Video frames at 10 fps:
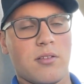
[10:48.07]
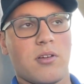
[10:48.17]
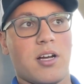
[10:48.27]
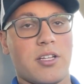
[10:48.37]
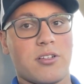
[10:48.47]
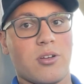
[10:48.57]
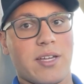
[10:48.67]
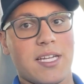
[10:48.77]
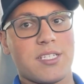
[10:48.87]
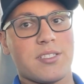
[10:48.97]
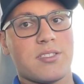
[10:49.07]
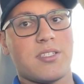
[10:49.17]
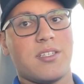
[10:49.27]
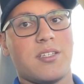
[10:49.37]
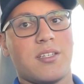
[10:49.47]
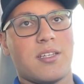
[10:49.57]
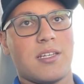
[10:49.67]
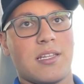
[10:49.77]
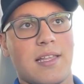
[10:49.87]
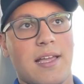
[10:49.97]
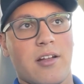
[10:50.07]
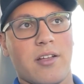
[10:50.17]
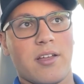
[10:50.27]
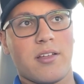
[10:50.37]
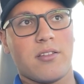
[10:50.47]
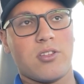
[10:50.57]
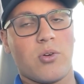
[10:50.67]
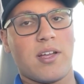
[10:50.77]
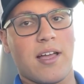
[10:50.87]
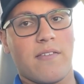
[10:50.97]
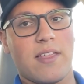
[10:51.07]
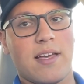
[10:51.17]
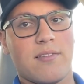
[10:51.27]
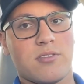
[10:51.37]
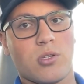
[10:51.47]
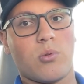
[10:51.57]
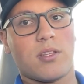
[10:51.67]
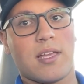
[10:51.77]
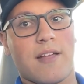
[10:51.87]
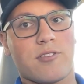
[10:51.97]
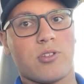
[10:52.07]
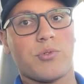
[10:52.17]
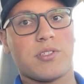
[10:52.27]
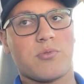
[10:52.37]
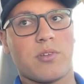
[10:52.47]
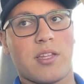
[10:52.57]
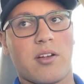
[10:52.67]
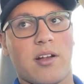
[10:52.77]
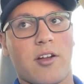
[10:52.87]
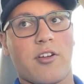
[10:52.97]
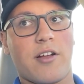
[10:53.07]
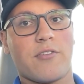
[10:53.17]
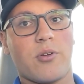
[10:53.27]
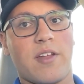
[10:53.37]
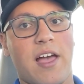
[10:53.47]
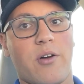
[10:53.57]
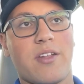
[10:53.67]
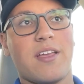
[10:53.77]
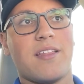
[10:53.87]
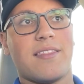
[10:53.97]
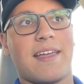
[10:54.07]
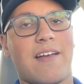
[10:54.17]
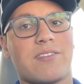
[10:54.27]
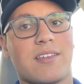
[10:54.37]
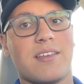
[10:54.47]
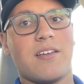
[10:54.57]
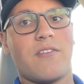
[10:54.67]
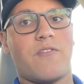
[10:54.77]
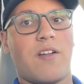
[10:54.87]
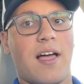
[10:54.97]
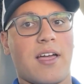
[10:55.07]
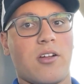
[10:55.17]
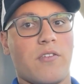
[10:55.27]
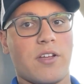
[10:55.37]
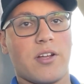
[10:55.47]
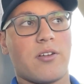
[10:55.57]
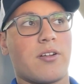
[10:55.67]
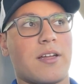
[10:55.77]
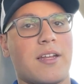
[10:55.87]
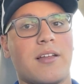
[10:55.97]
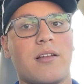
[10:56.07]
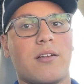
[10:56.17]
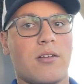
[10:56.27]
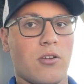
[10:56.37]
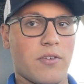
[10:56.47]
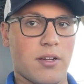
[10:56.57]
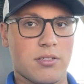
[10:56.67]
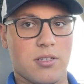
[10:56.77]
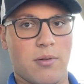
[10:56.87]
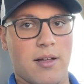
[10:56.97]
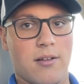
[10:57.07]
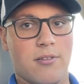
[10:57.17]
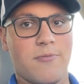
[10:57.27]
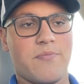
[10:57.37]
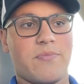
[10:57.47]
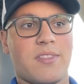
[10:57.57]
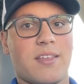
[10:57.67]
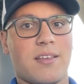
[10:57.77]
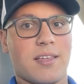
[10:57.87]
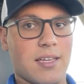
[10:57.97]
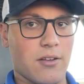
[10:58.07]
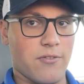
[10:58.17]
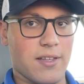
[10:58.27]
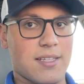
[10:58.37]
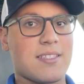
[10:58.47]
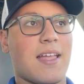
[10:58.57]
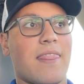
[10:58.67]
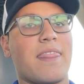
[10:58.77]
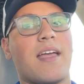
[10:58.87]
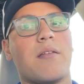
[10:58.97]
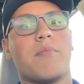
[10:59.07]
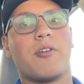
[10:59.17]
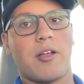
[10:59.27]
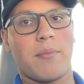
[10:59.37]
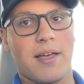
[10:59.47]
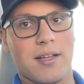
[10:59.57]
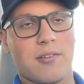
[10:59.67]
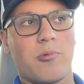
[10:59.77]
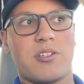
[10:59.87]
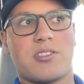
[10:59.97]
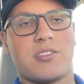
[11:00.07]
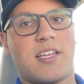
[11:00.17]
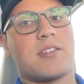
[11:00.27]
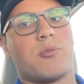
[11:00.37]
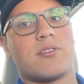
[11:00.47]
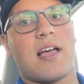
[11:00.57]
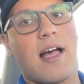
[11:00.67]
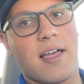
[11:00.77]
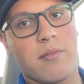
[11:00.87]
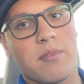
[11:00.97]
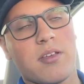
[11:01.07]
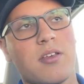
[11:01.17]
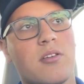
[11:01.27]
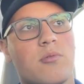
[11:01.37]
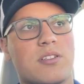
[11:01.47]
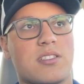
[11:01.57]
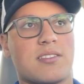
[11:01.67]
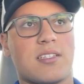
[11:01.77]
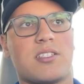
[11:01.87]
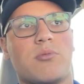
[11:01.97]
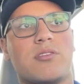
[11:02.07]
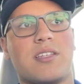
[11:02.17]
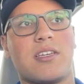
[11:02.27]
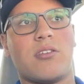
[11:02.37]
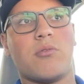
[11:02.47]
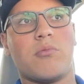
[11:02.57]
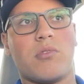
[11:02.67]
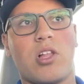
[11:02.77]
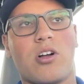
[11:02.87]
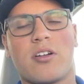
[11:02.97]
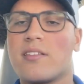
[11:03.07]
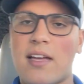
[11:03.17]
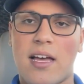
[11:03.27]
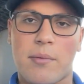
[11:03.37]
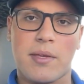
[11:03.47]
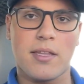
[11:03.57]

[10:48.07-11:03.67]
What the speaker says: Other locations in the area don't have that, so what they have to do is when their aircraft go down, they have to fly it over here or get it over here somehow, get it fixed, and then bring it back, which takes more time, which essentially will take you longer time in